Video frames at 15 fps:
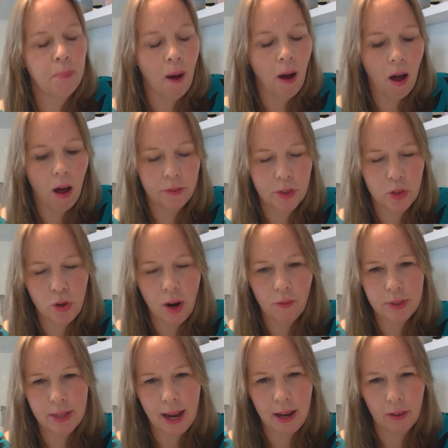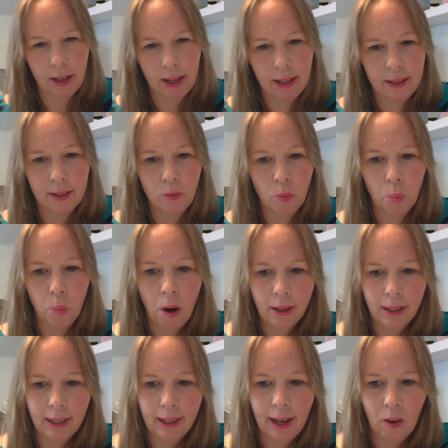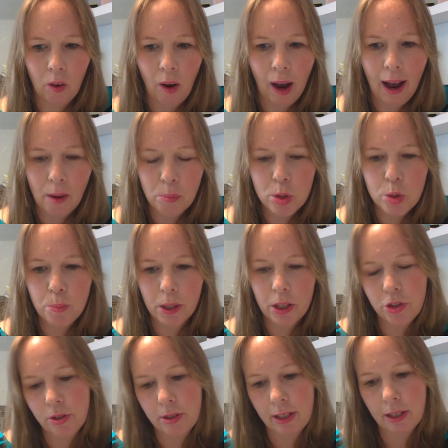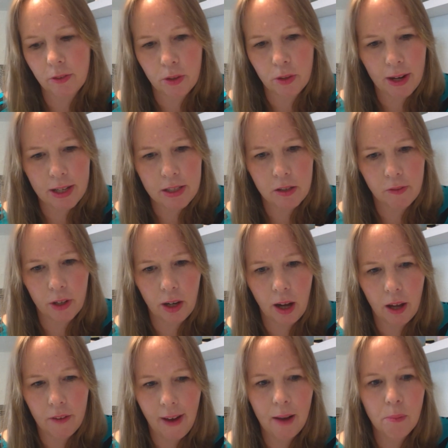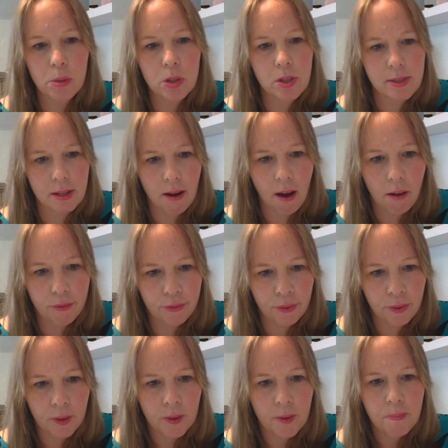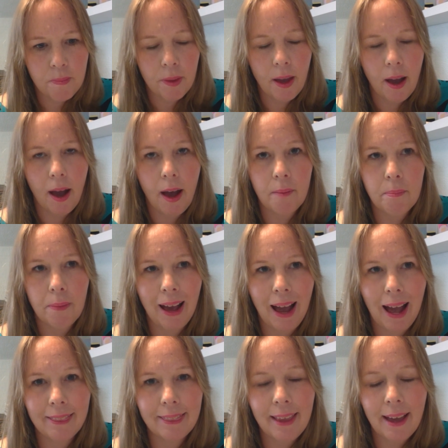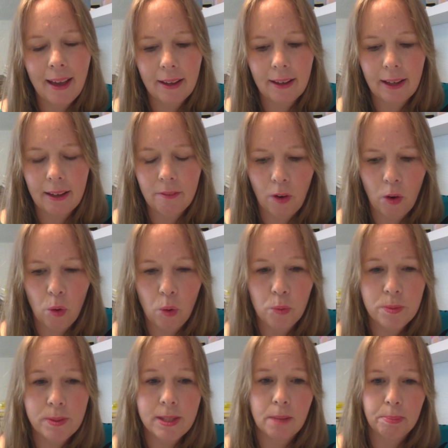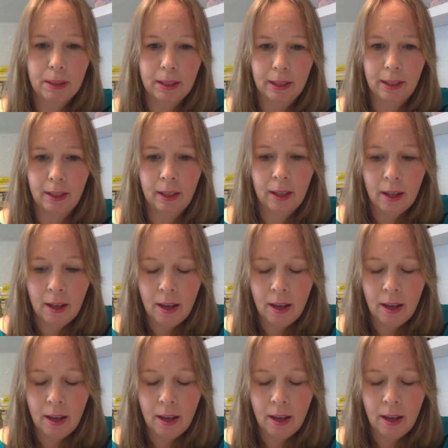path to travel down in working out how much money do you need for the rest of your life, how much is enough. And that involves typically